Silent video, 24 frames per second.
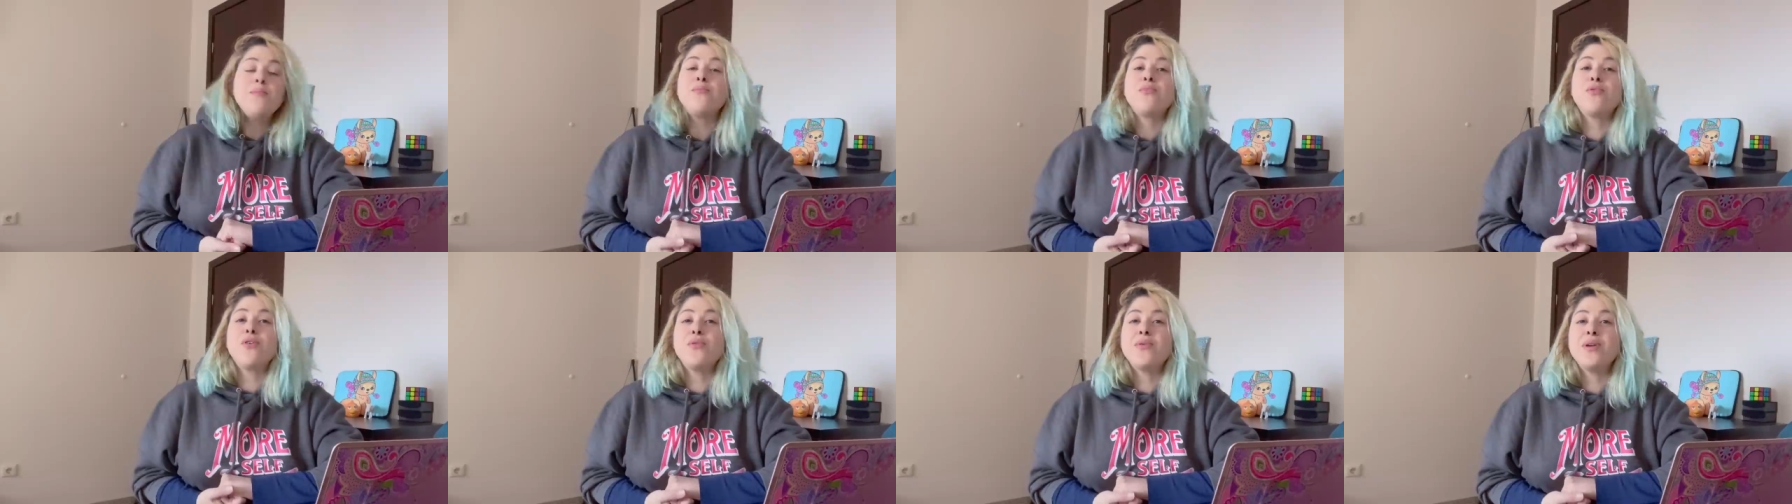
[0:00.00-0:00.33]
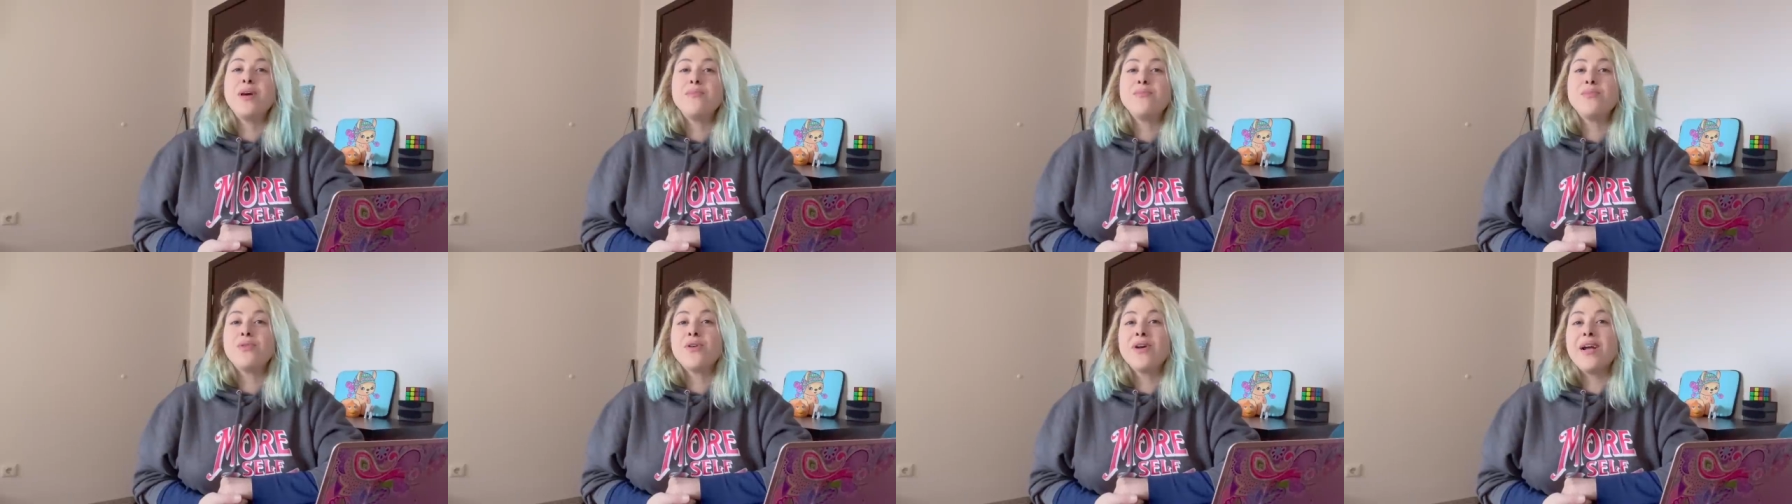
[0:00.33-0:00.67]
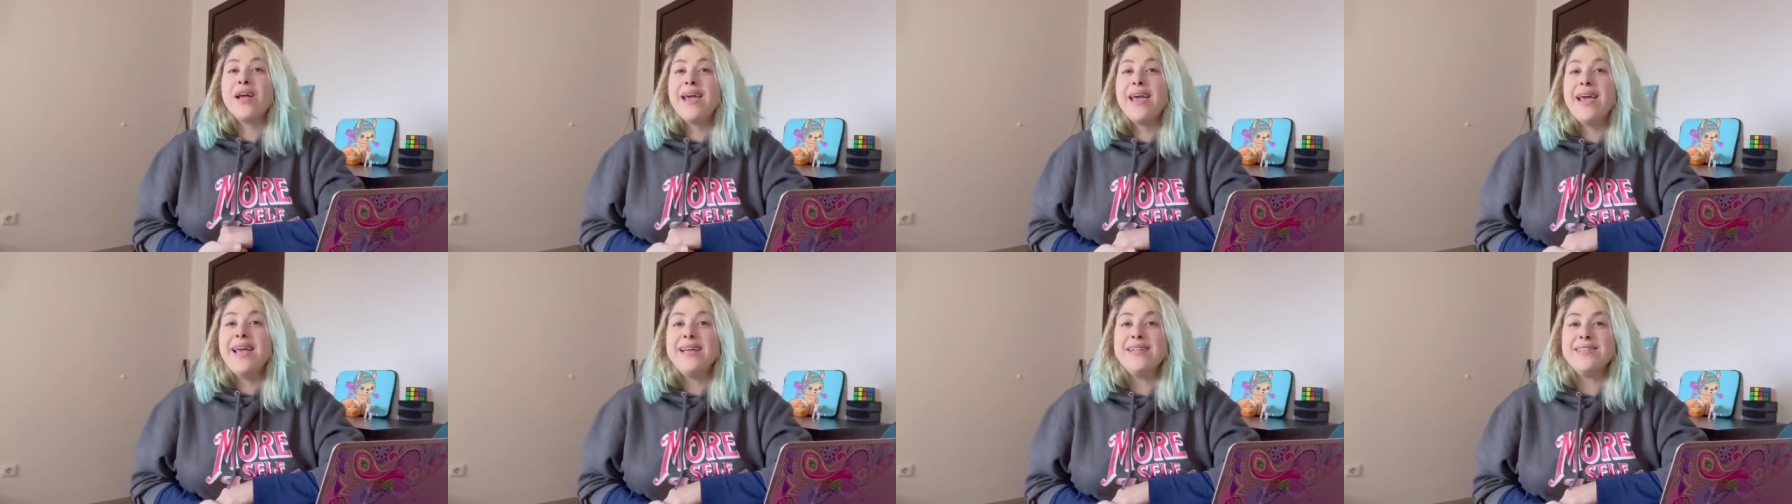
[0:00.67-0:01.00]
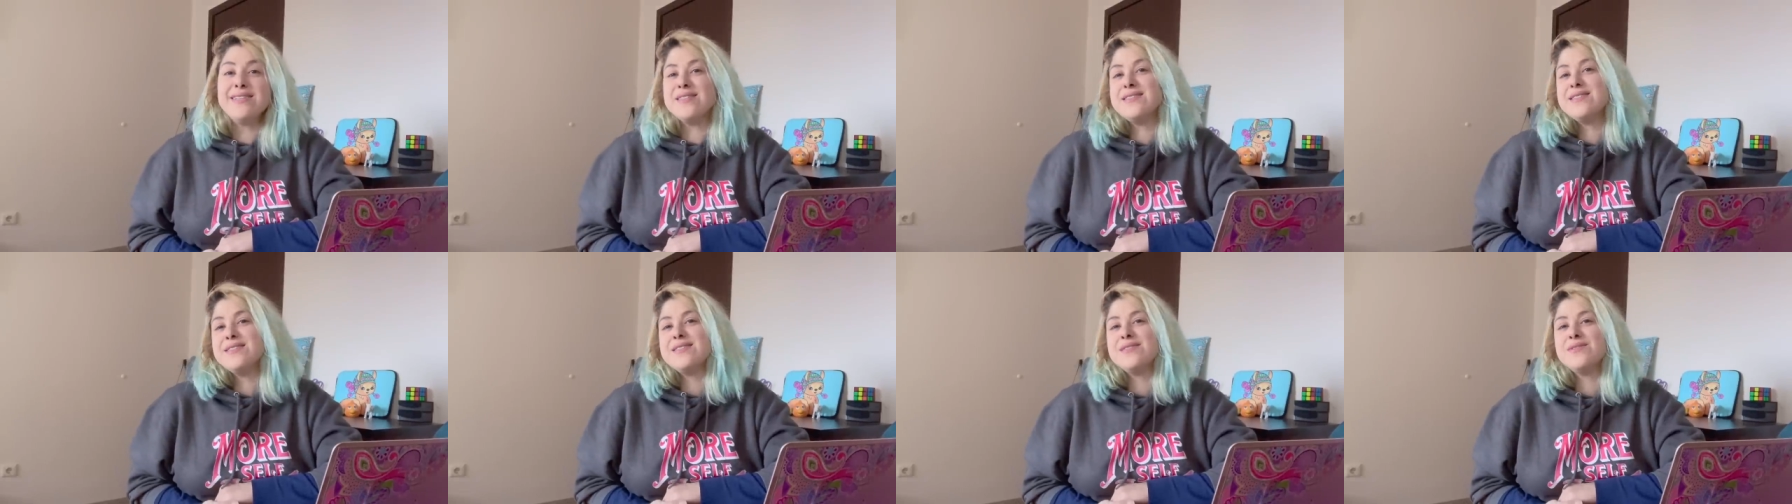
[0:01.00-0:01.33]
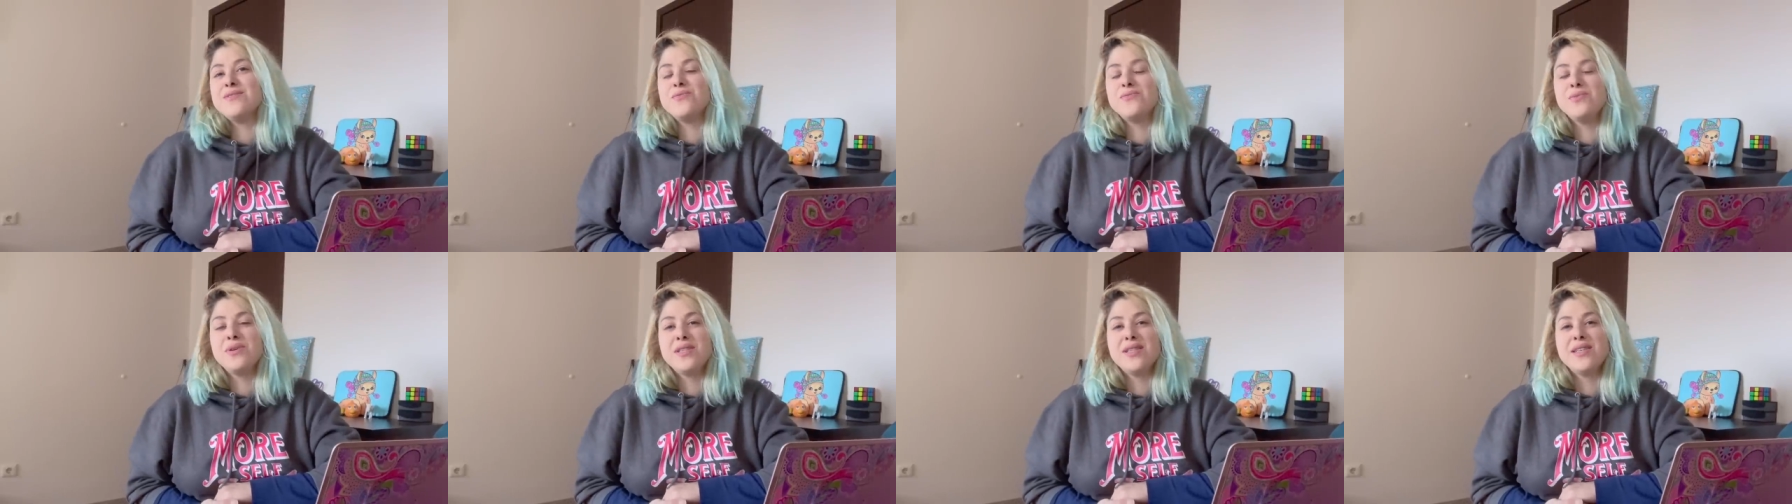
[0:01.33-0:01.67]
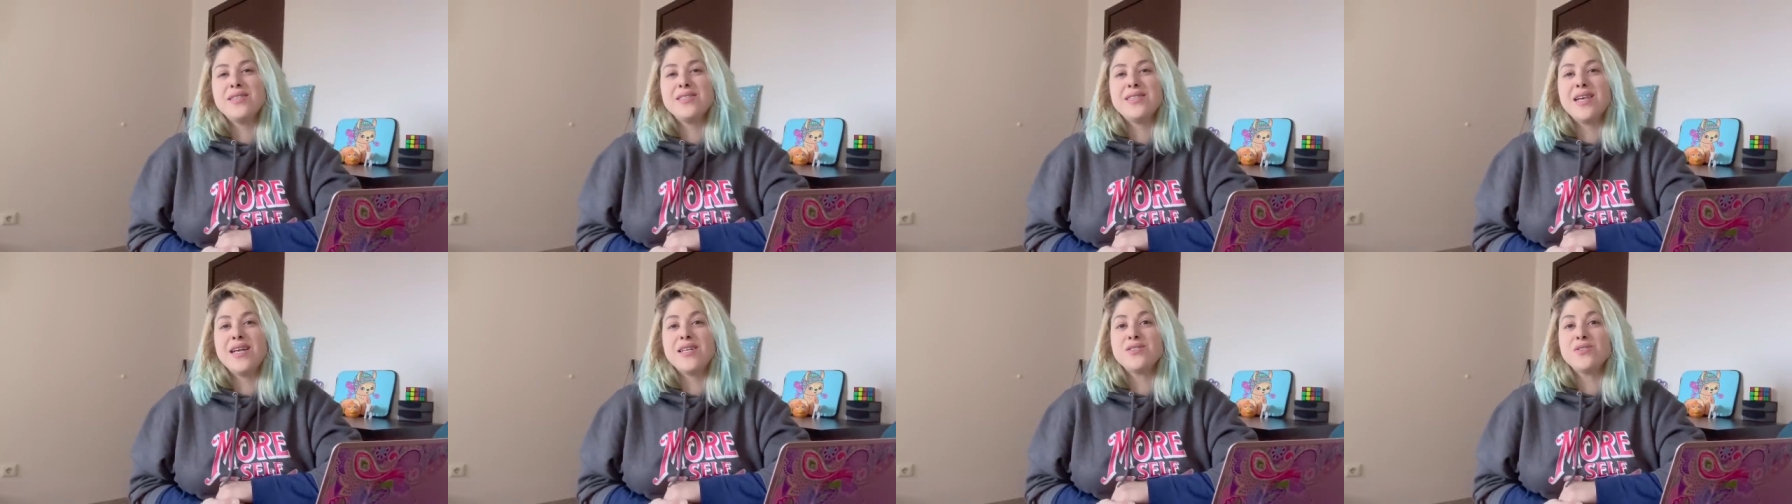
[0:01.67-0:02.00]
Pro number eight with
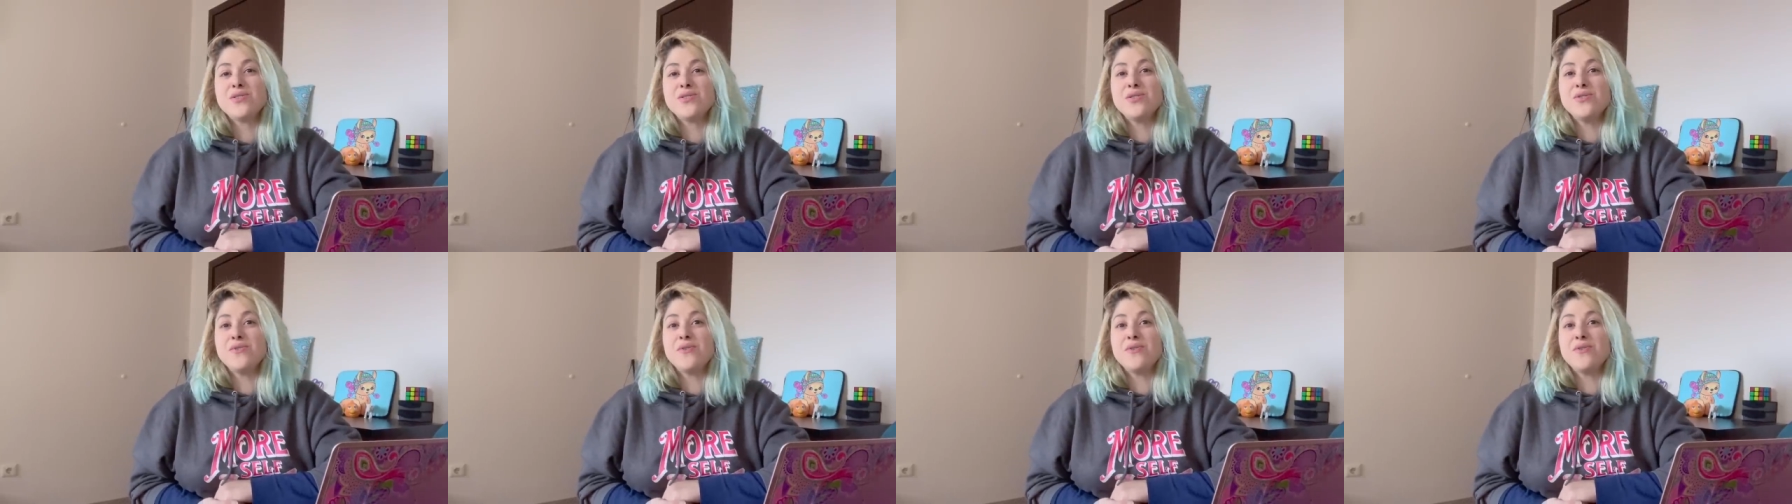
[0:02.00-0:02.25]
Zazzle,